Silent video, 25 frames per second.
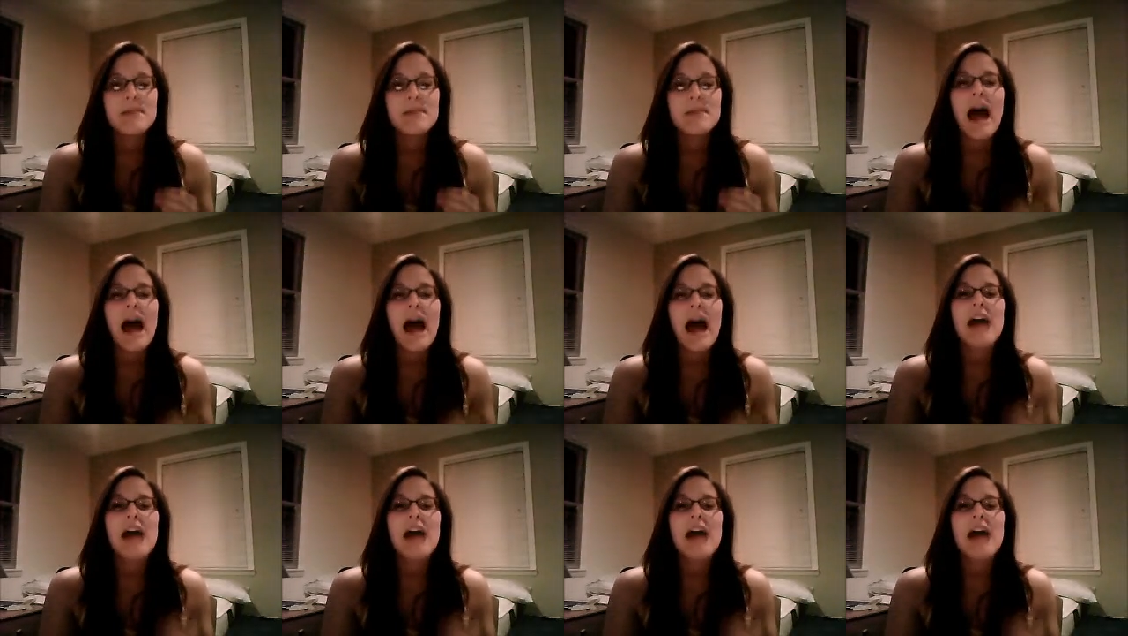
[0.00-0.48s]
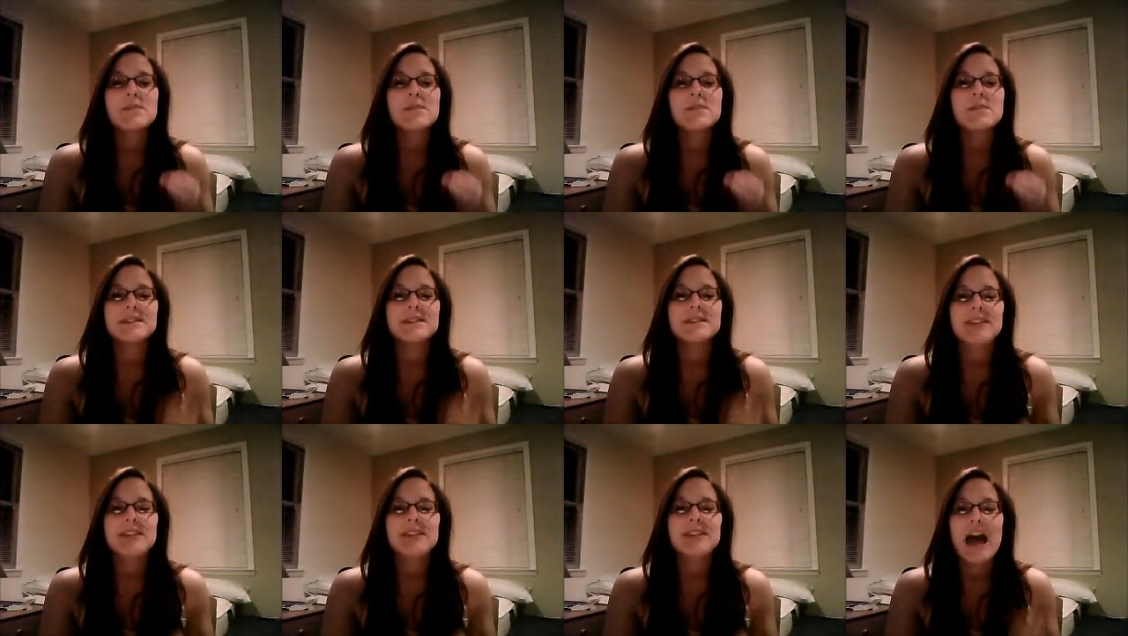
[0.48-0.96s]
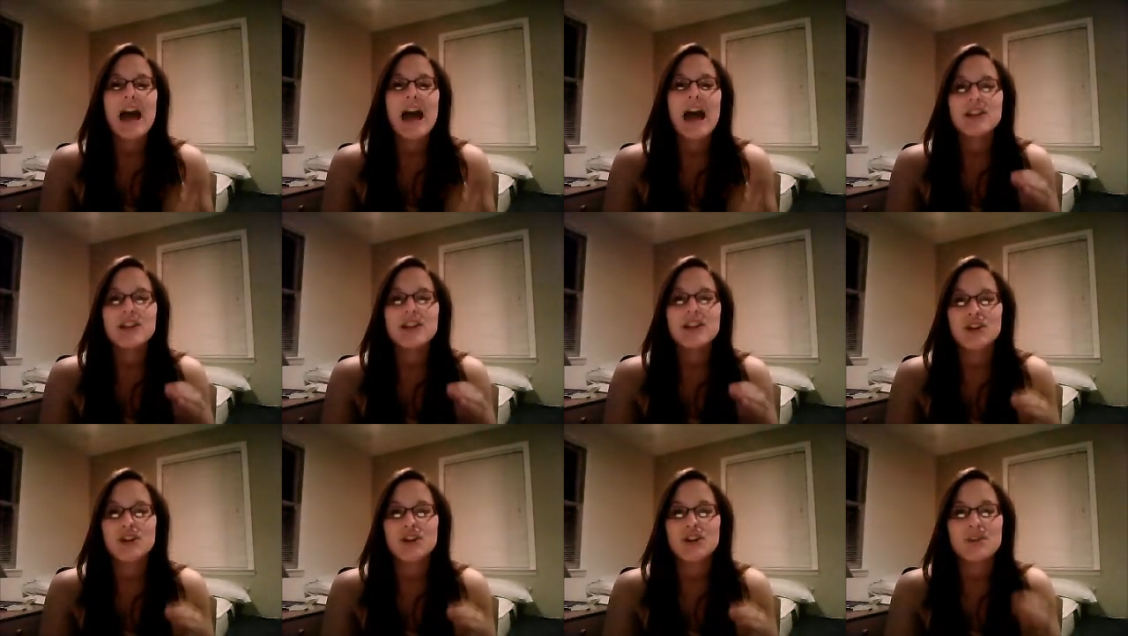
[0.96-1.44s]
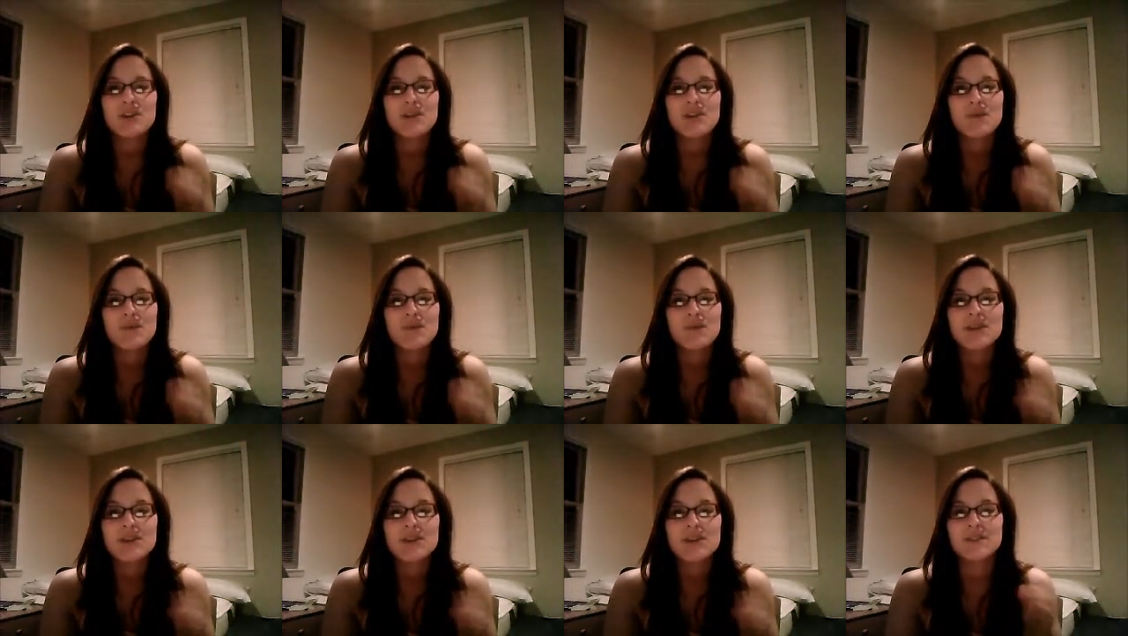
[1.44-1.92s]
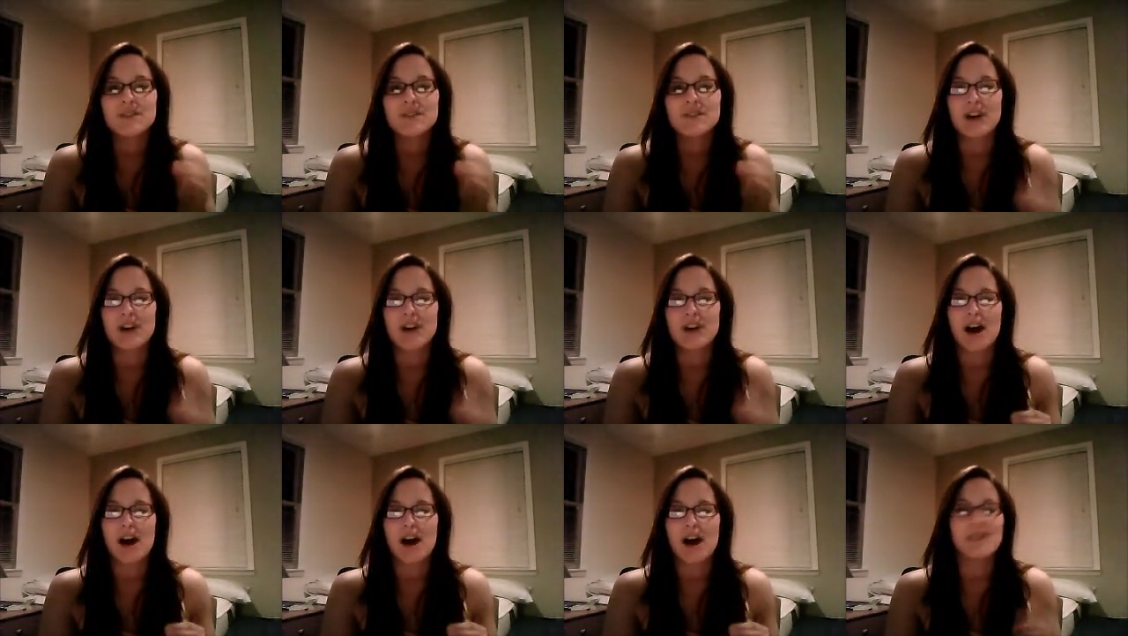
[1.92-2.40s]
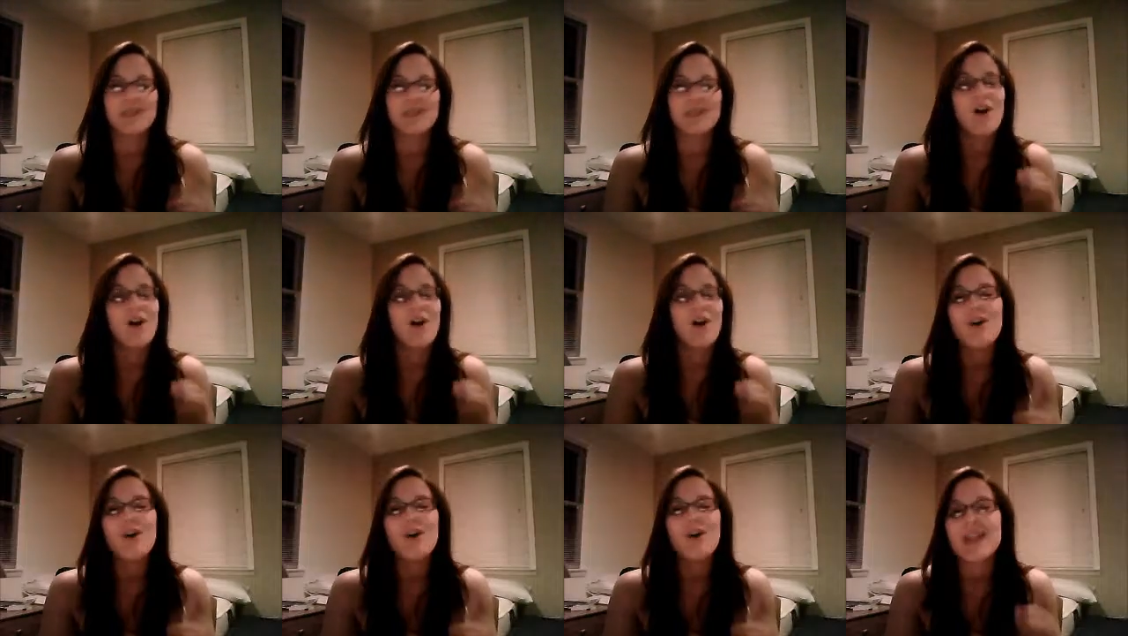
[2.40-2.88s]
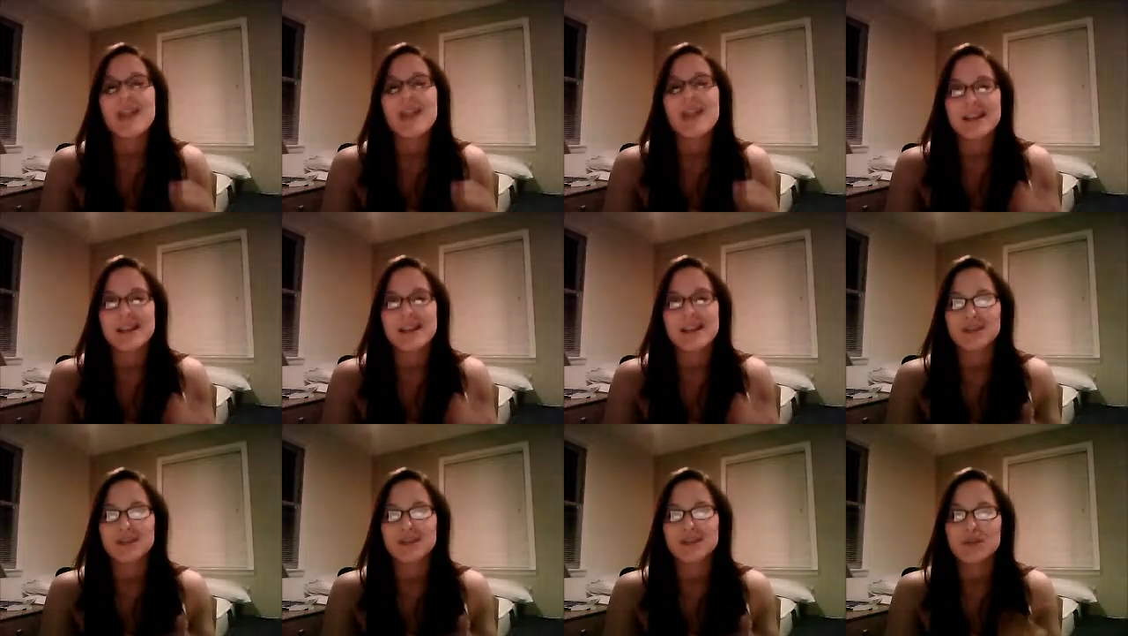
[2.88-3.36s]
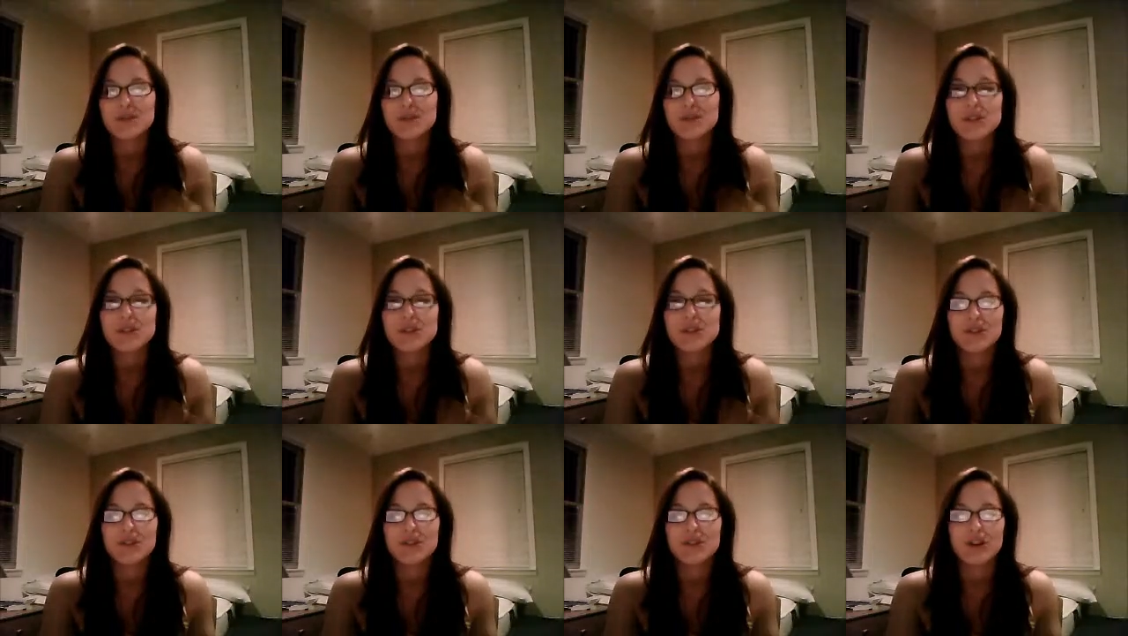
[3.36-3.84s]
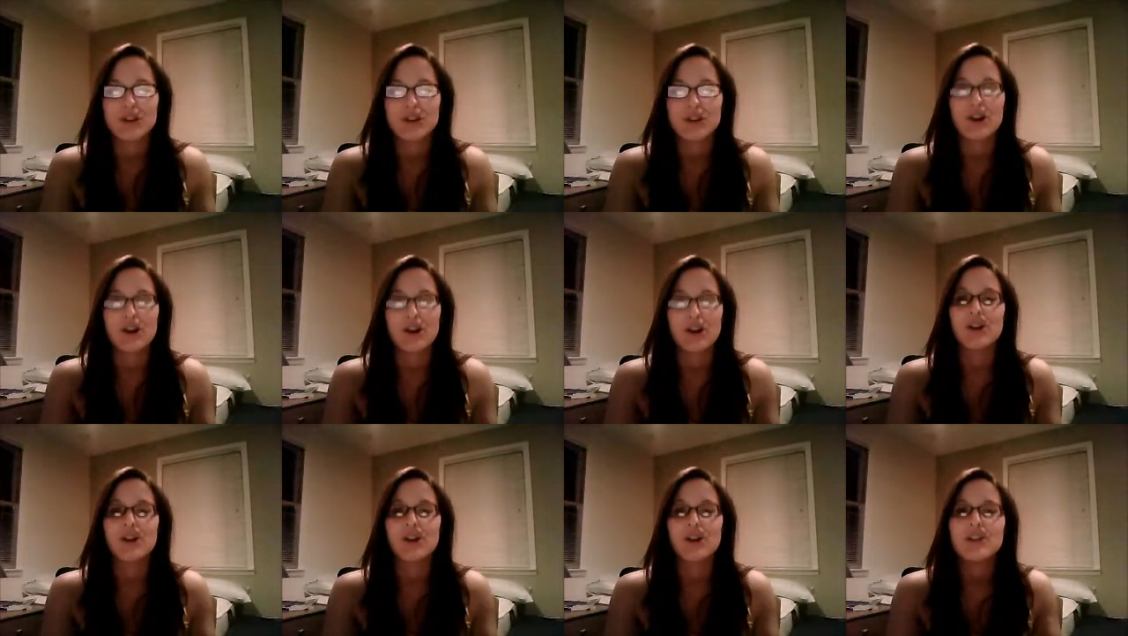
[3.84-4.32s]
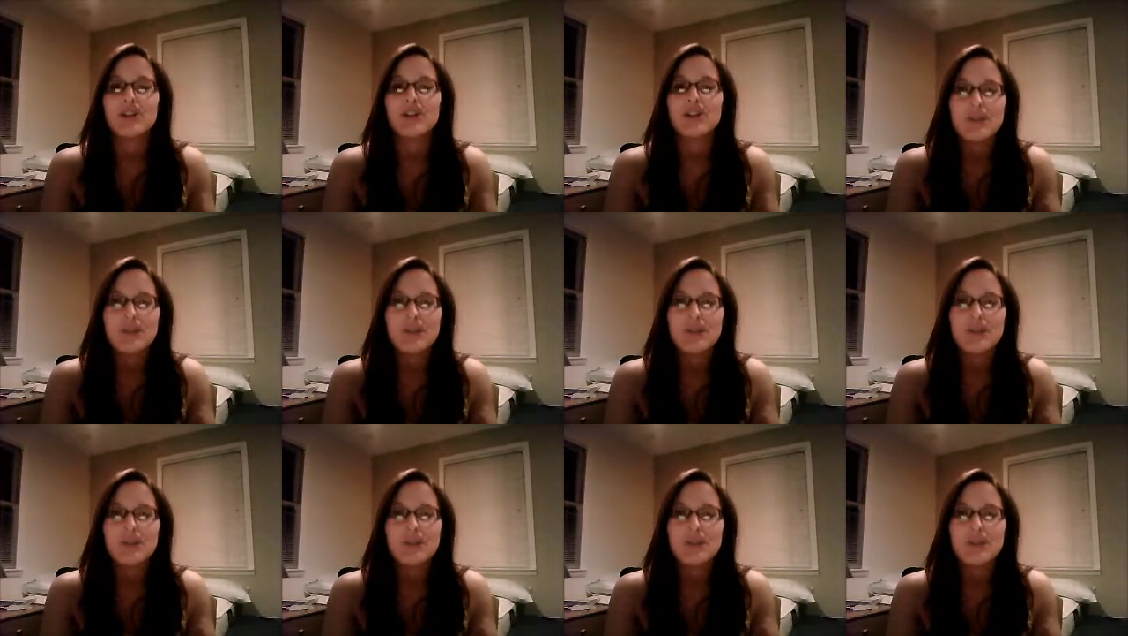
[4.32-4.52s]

But high up in the sky she heard the voice of God, of all that is, reassuring her,